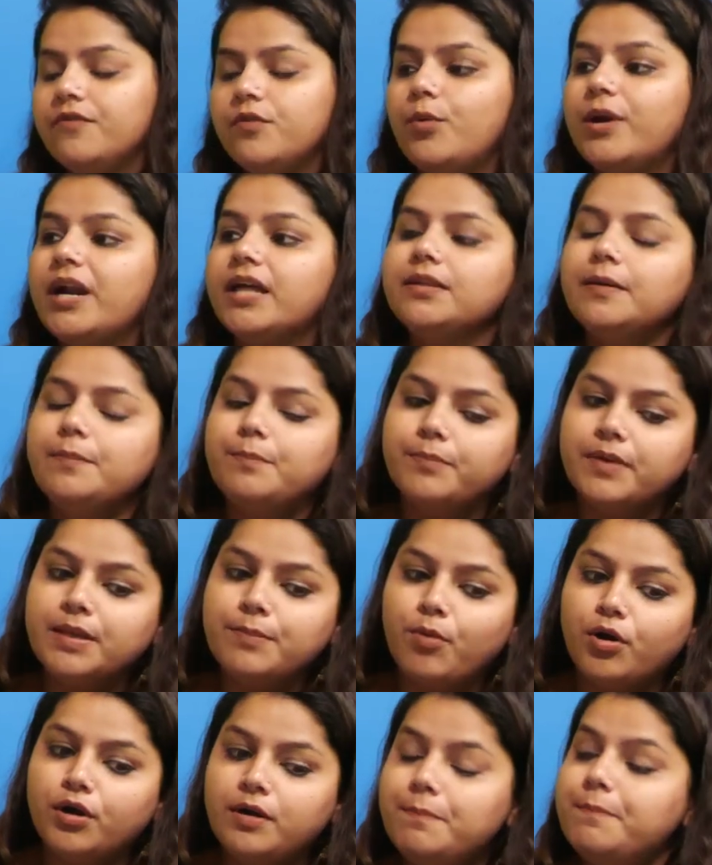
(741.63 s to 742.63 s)
what are the
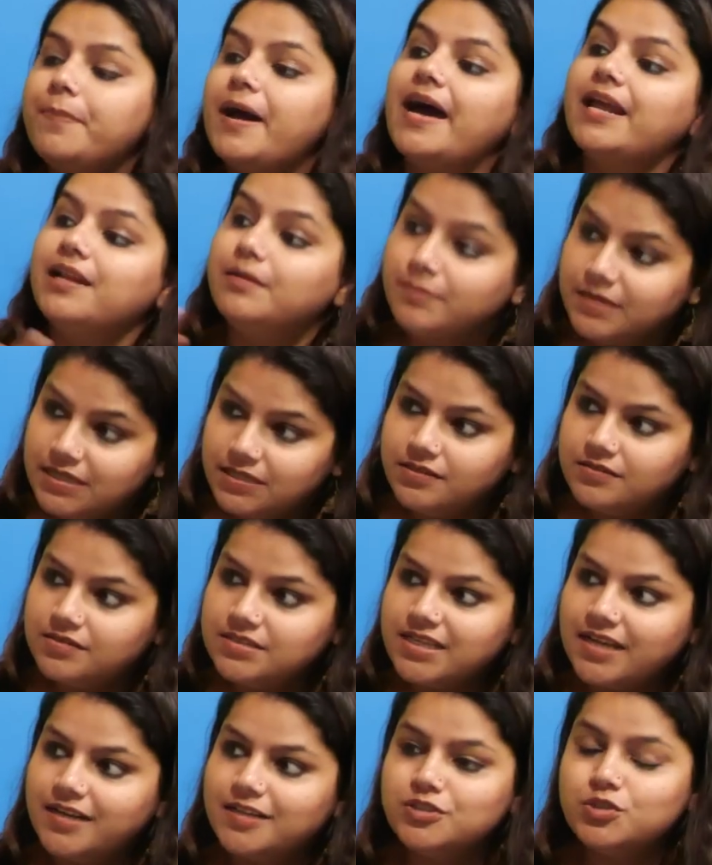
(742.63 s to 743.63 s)
important parameters
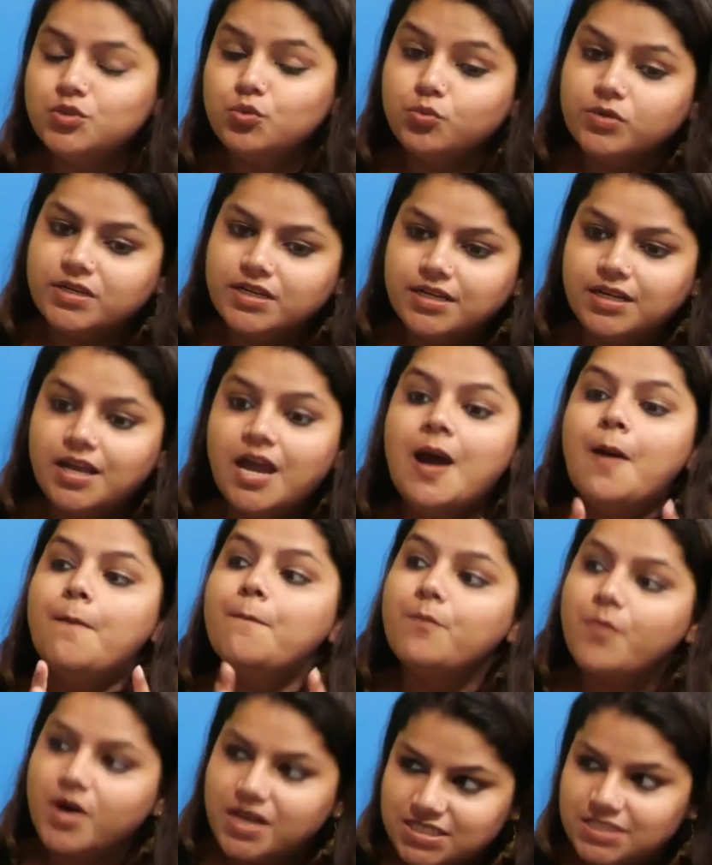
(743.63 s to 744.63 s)
that a student
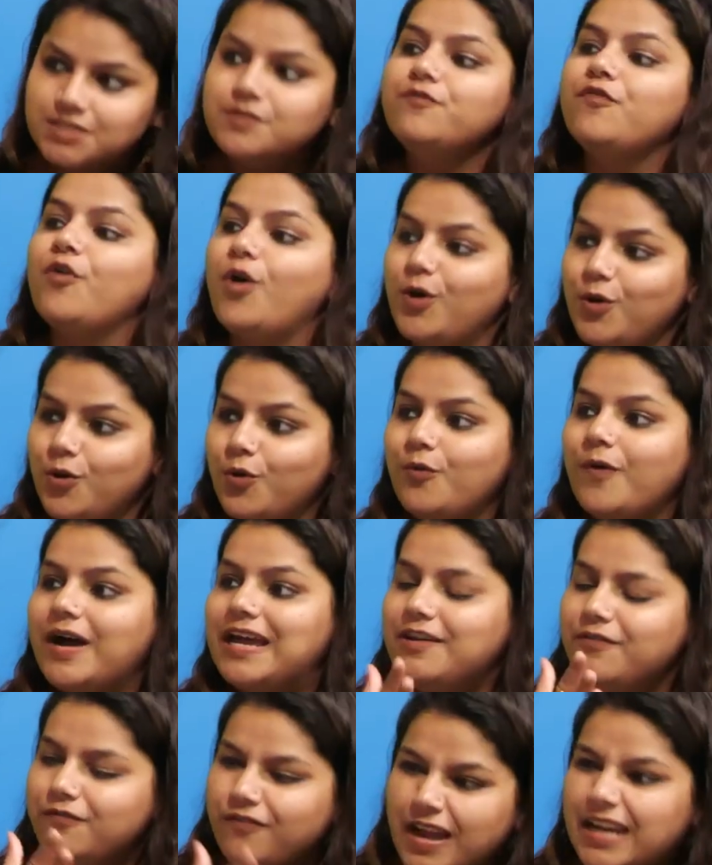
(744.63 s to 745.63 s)
must follow
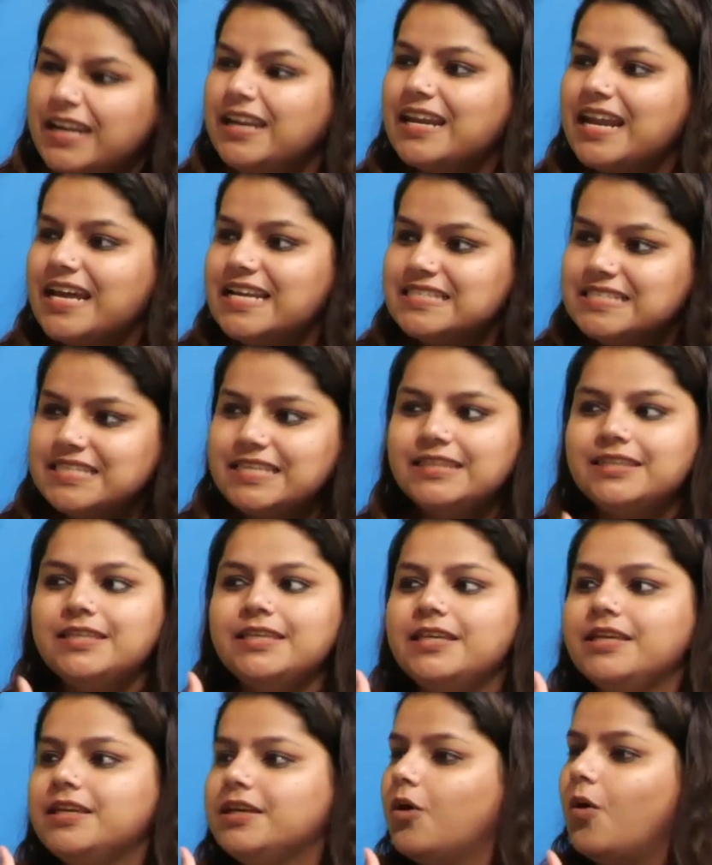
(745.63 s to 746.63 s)
while finalizing
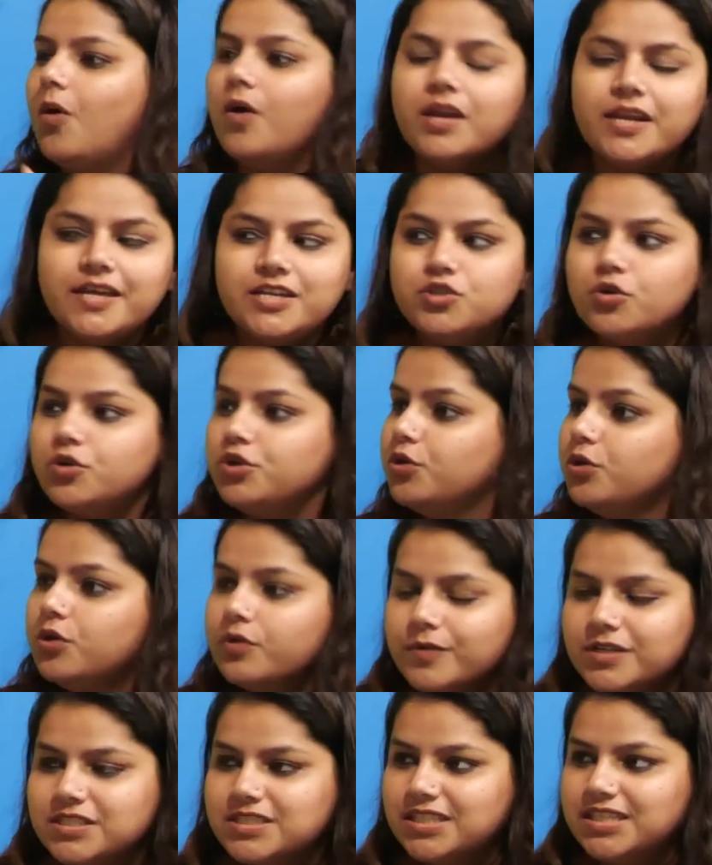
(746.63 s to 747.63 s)
the college or
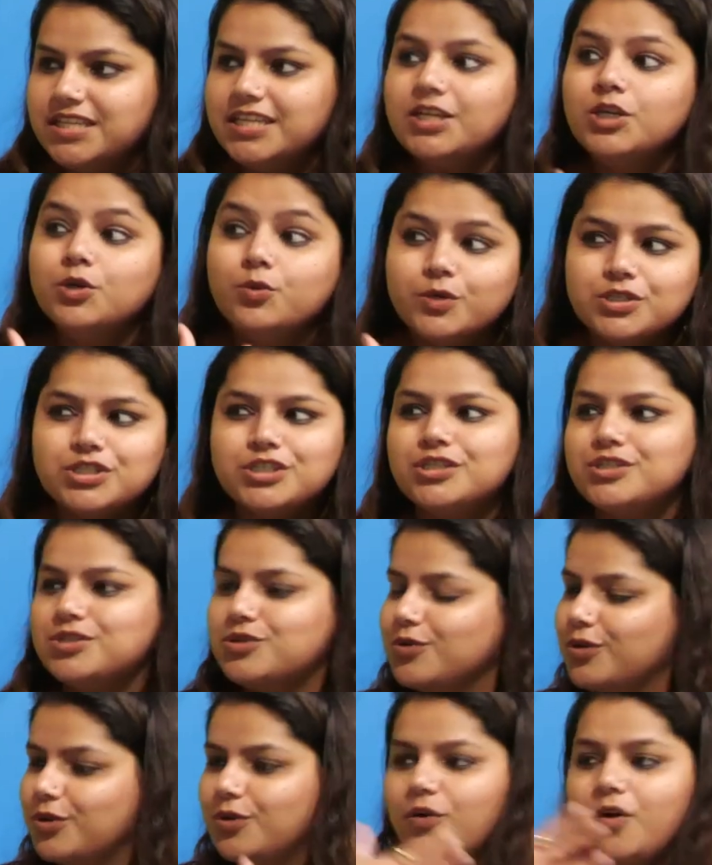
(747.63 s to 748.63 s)
university he wishes to